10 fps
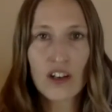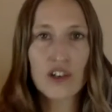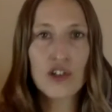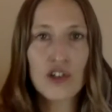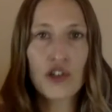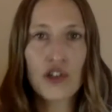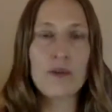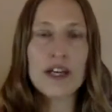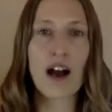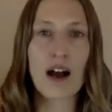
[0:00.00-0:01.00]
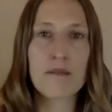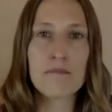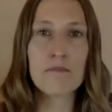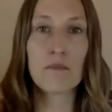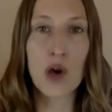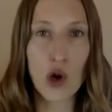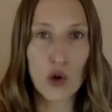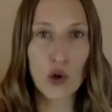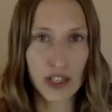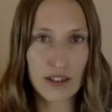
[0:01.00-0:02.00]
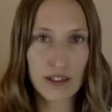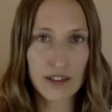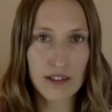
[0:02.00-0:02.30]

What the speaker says: you become potent.